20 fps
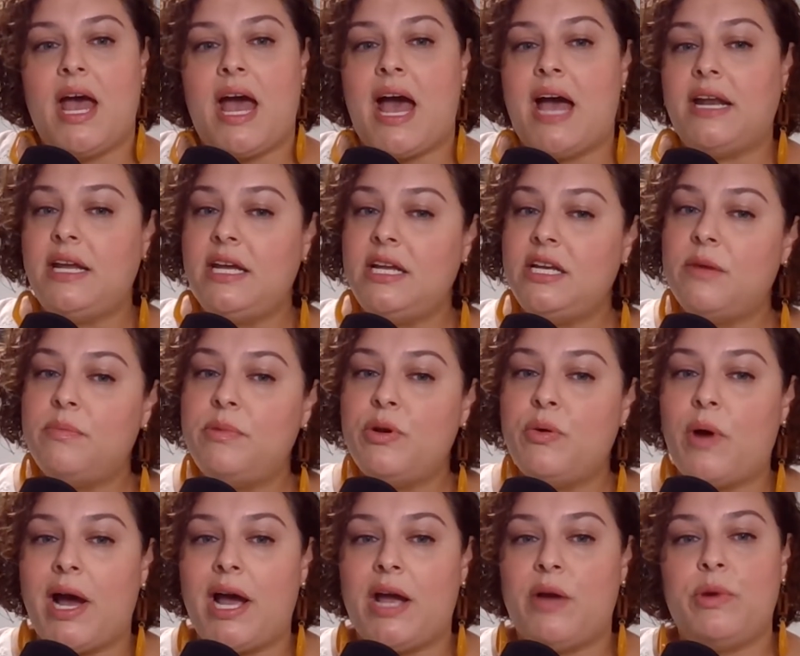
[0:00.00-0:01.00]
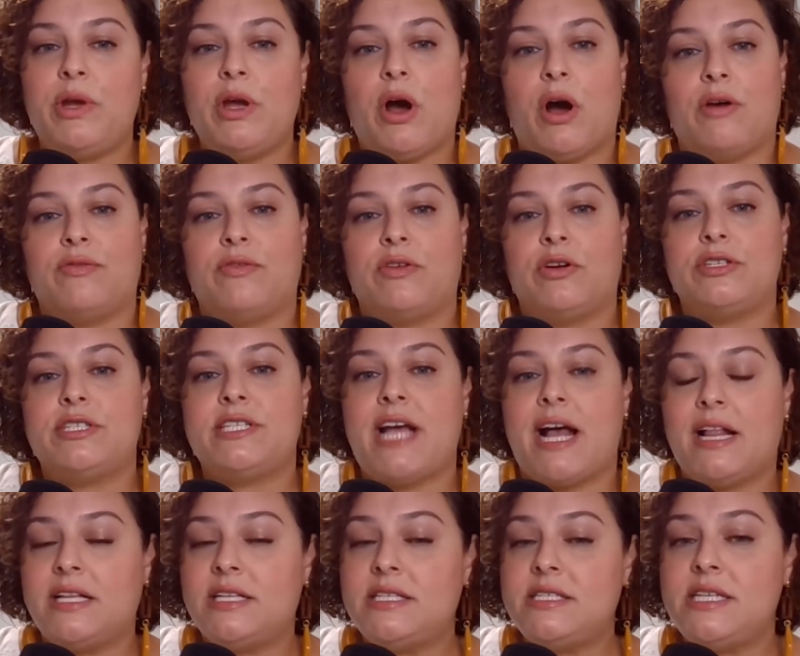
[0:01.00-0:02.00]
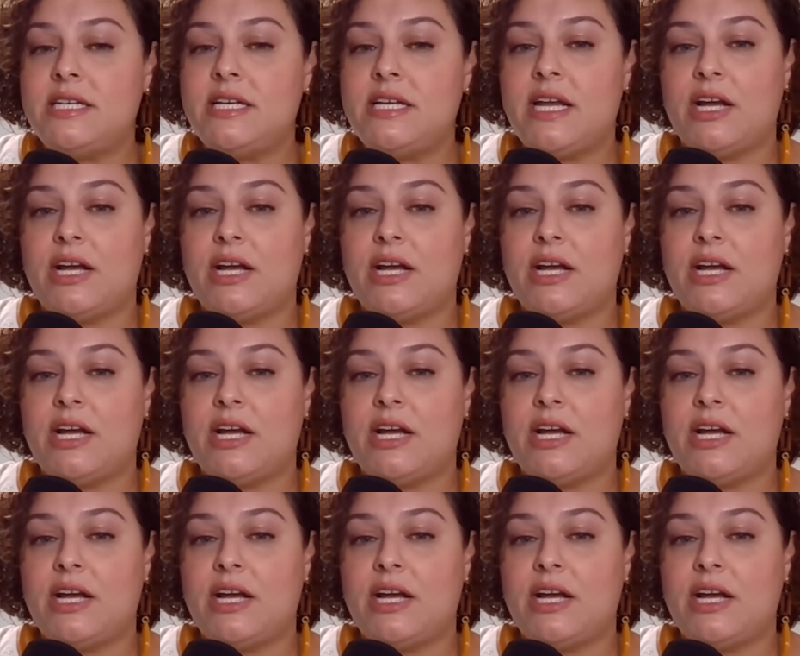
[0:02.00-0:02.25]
At EWI, we offer talented